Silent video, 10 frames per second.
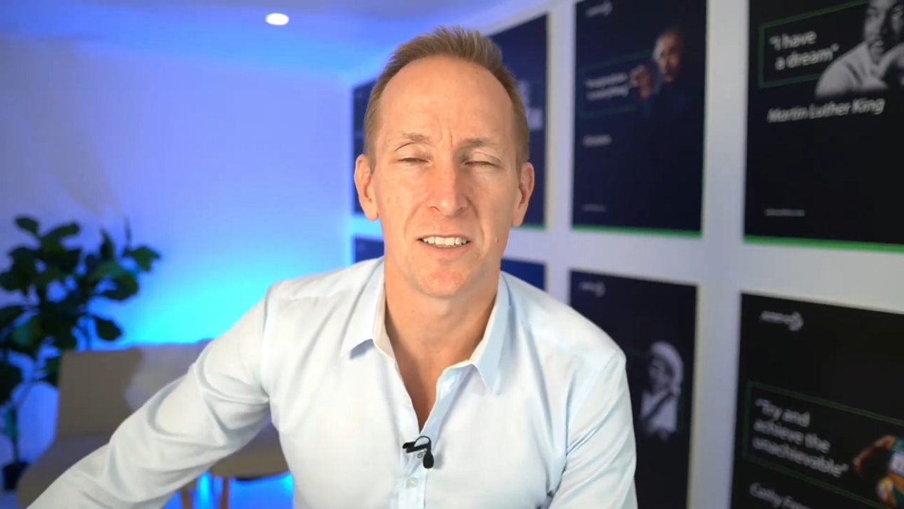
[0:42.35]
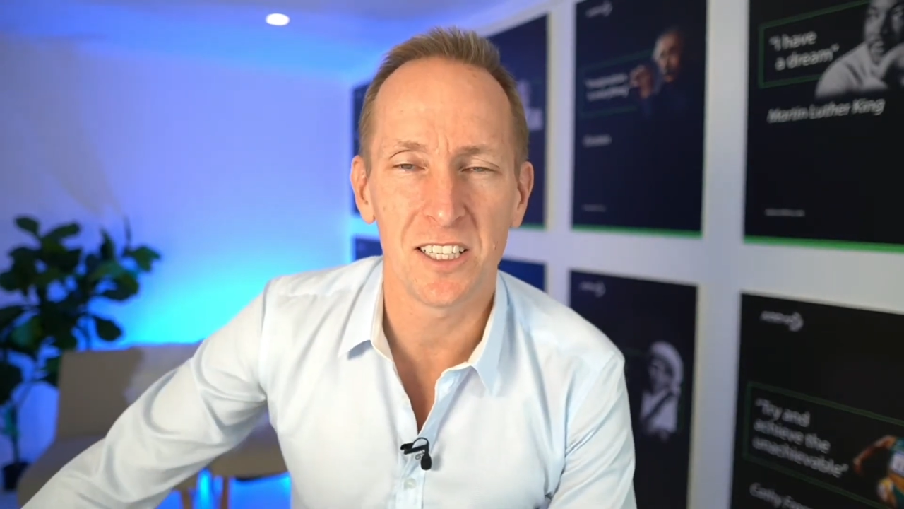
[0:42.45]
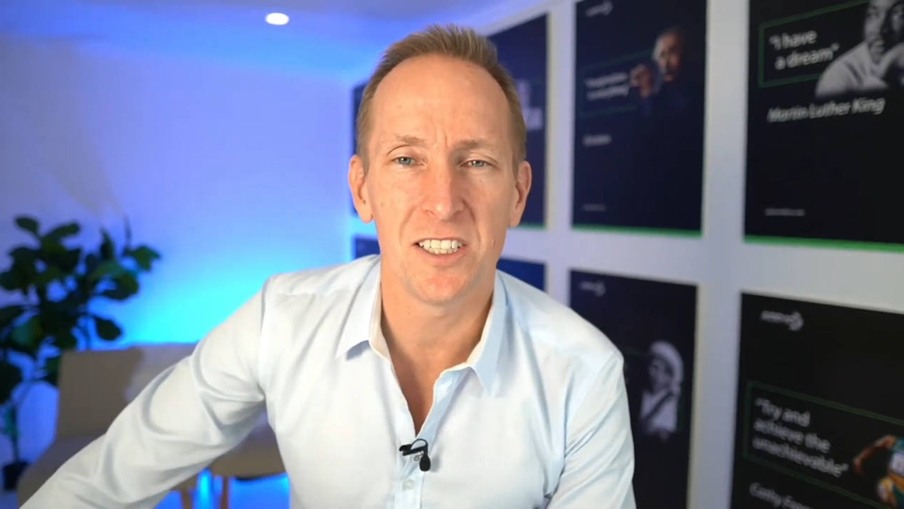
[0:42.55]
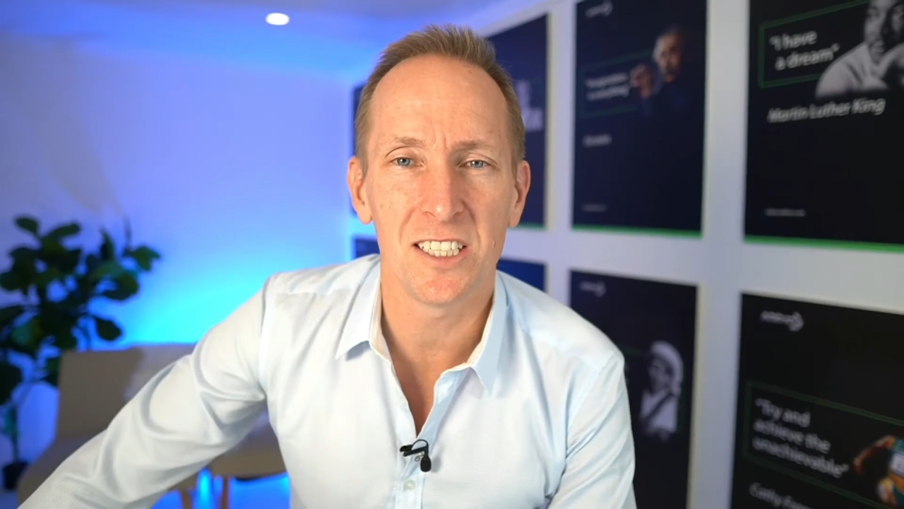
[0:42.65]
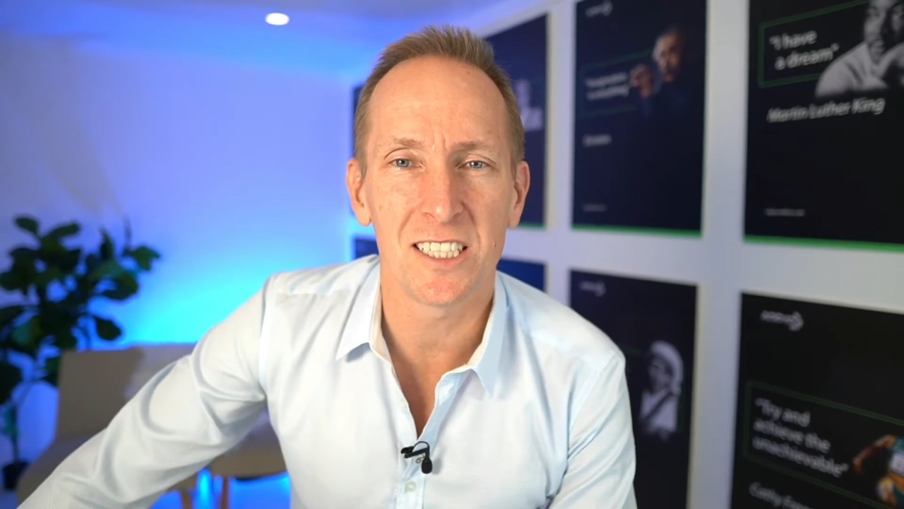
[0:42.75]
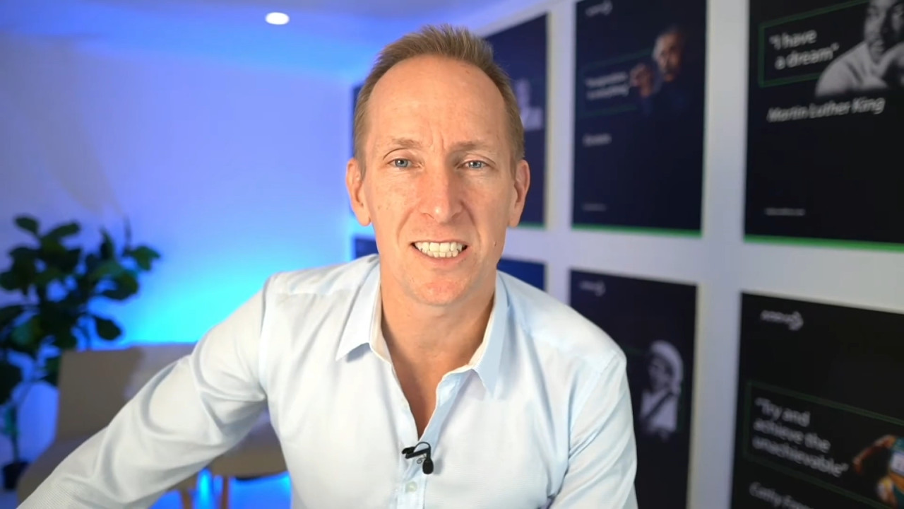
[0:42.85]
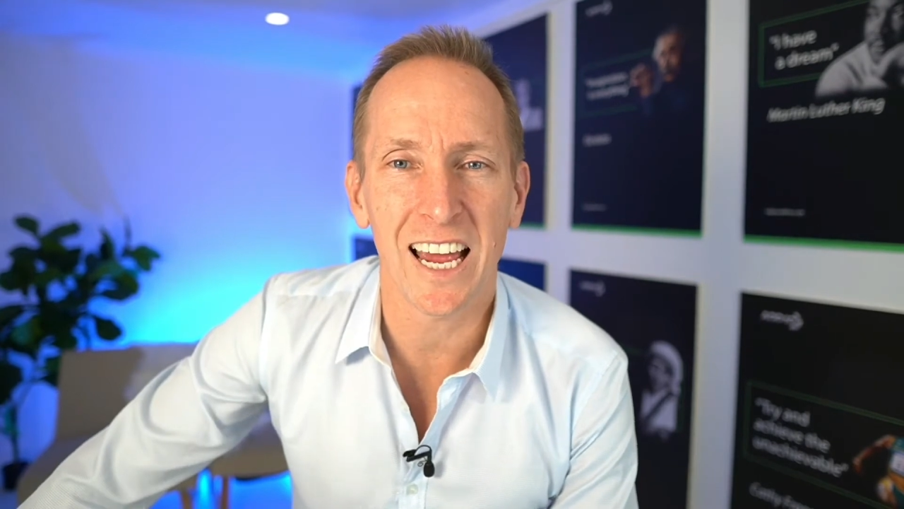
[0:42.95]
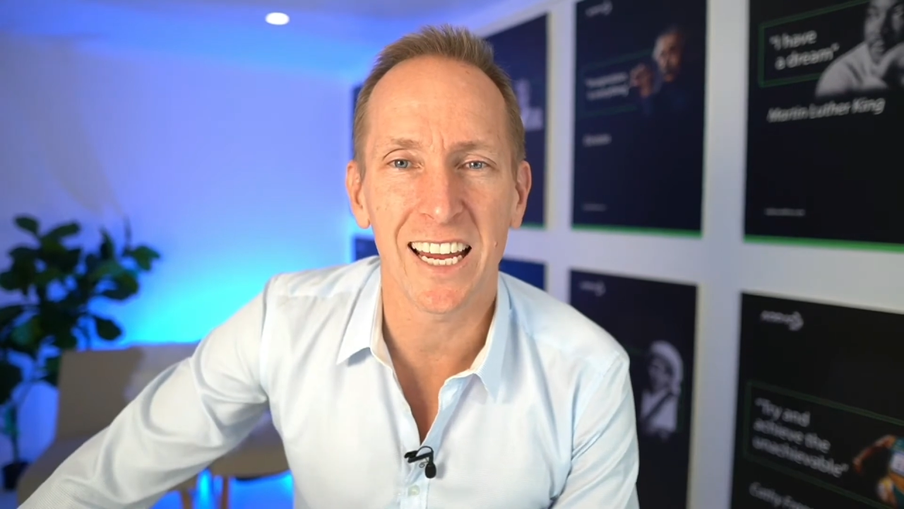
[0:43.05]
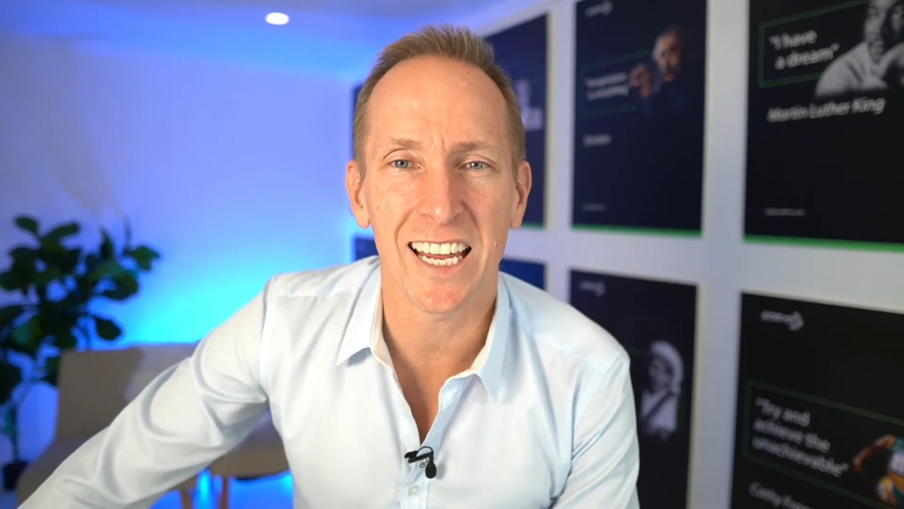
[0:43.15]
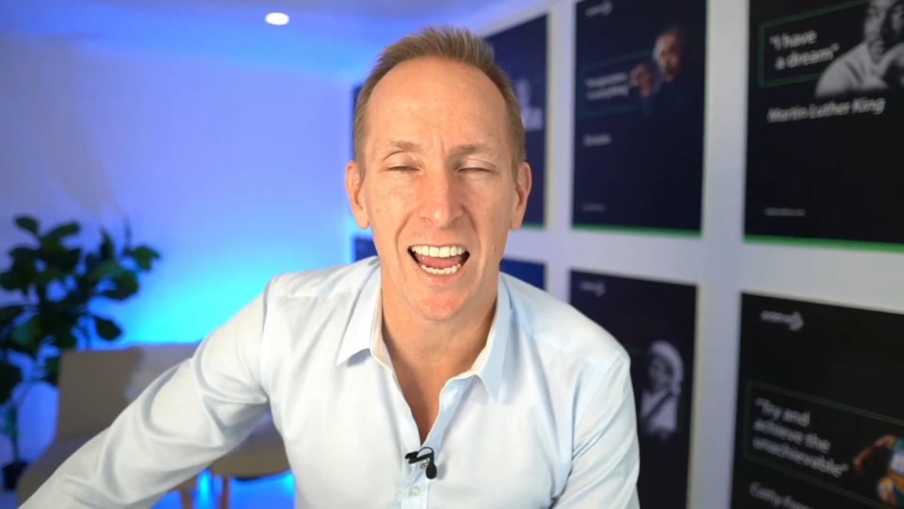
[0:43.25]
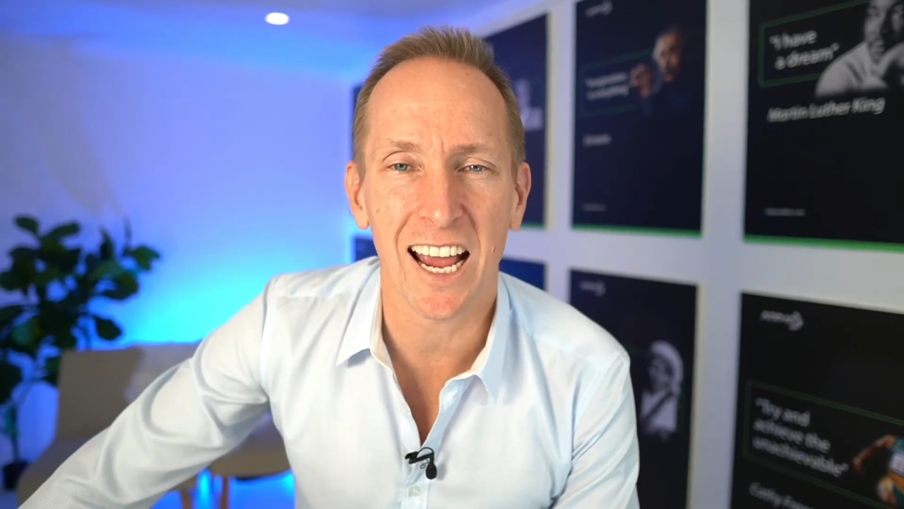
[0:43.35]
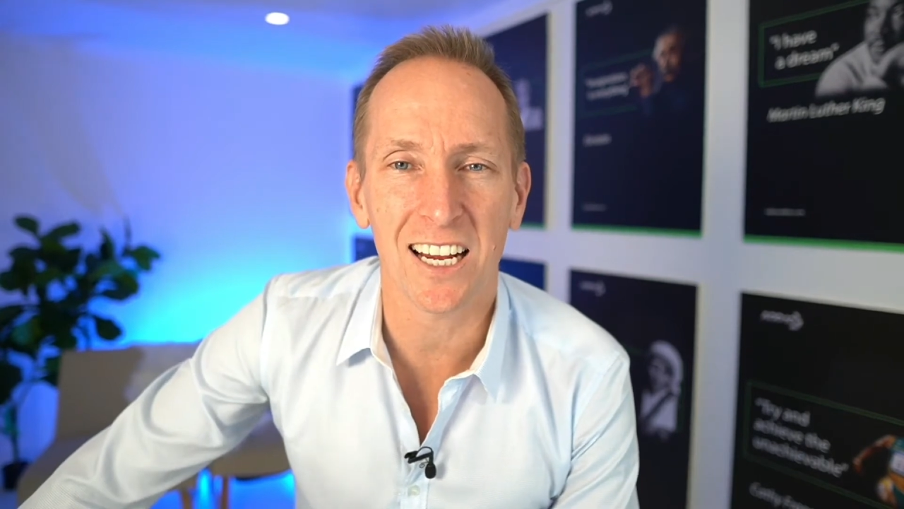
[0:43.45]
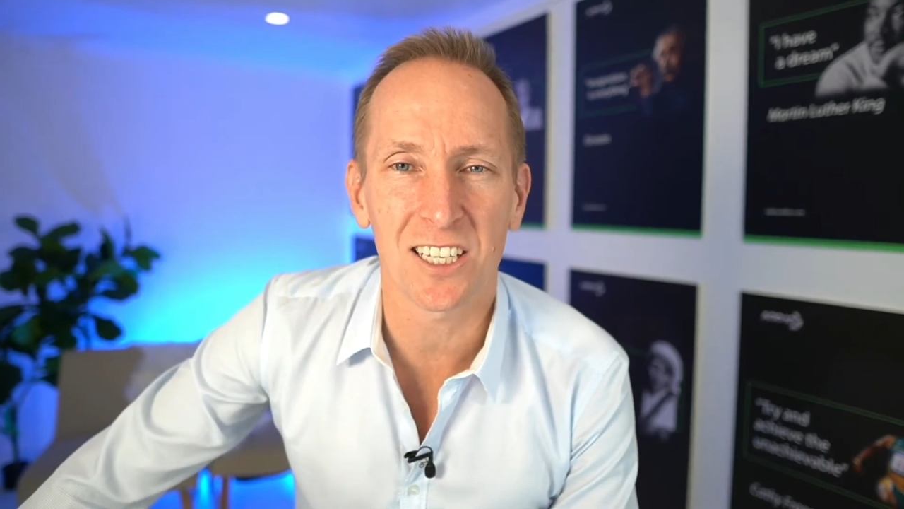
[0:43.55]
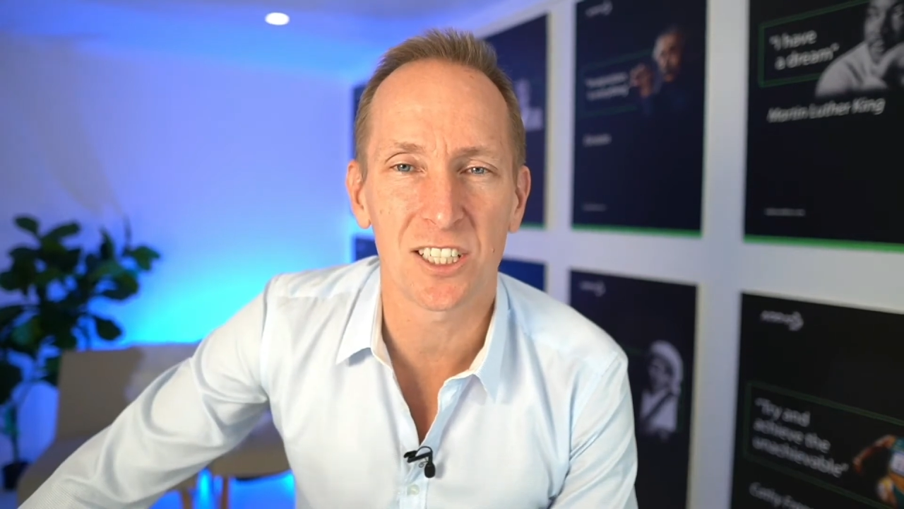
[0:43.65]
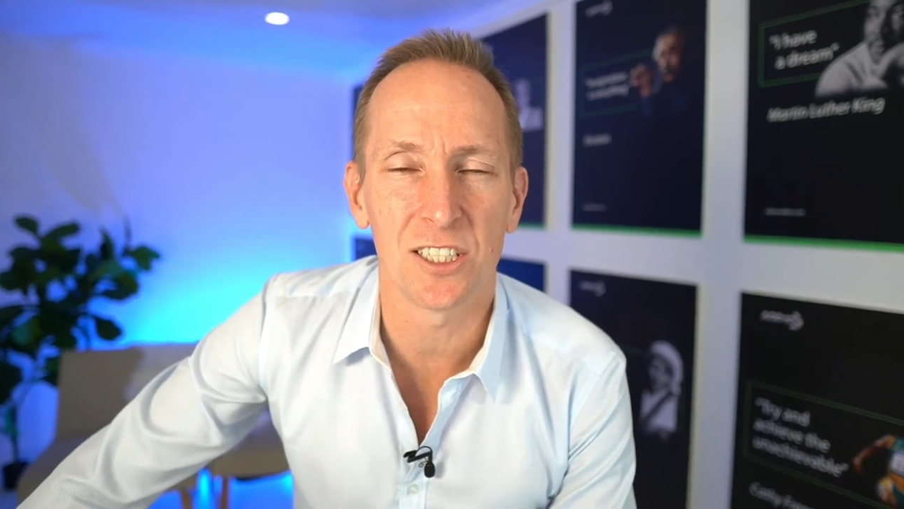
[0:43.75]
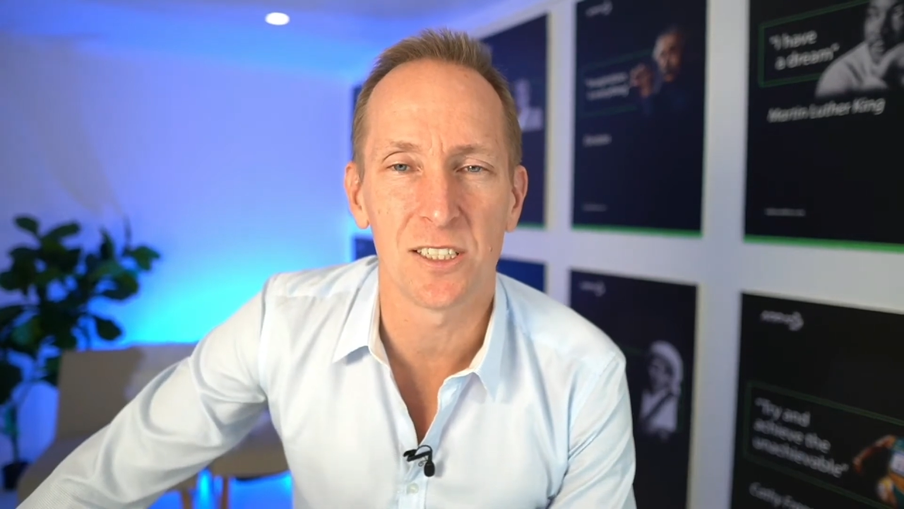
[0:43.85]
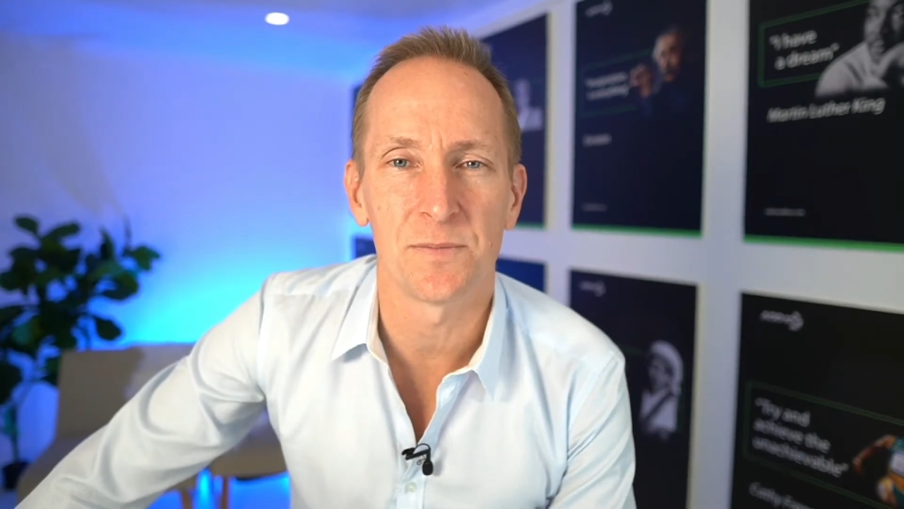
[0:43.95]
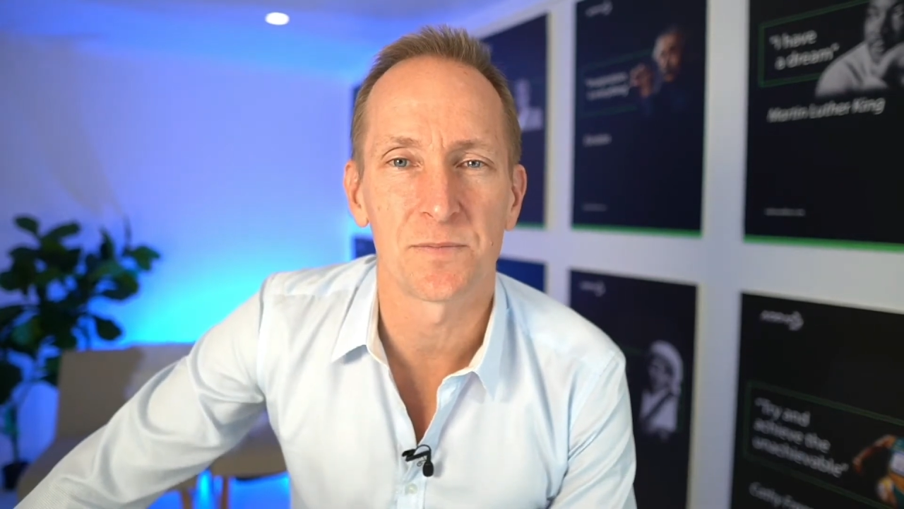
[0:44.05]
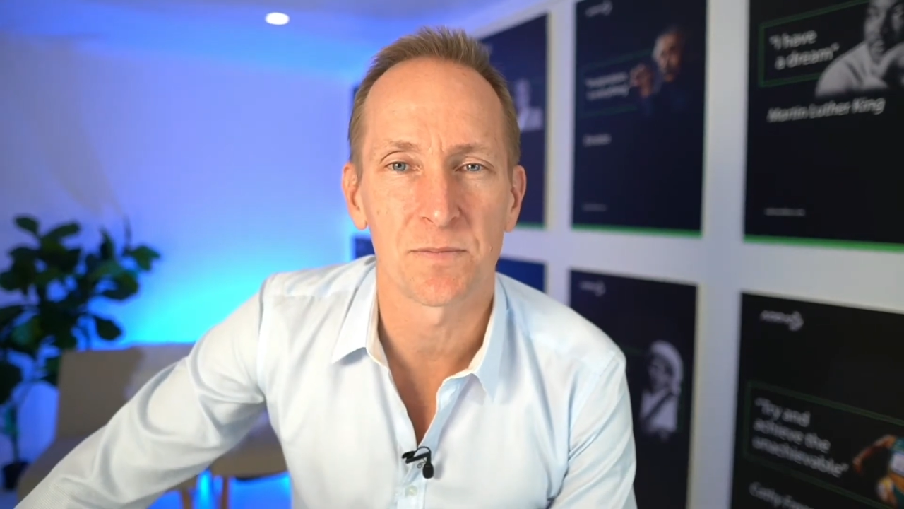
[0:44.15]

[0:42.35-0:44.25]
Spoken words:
that you need to take action.